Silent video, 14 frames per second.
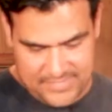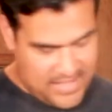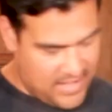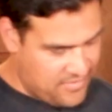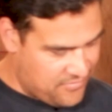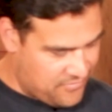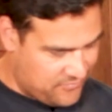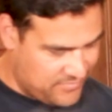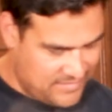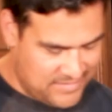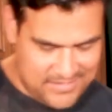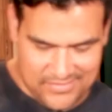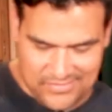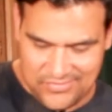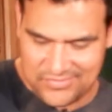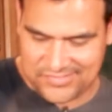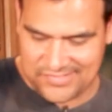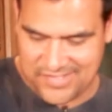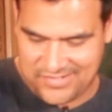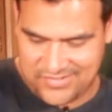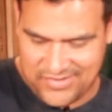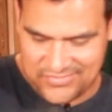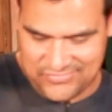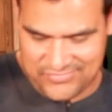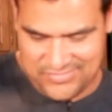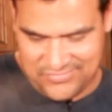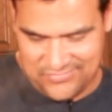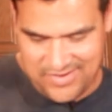Now it looks like
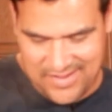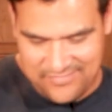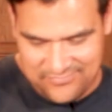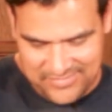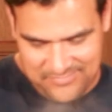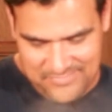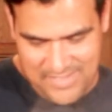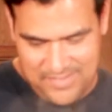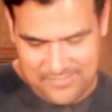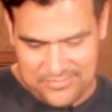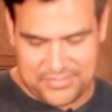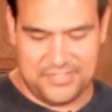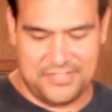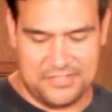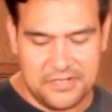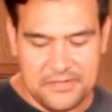country gravy, baby.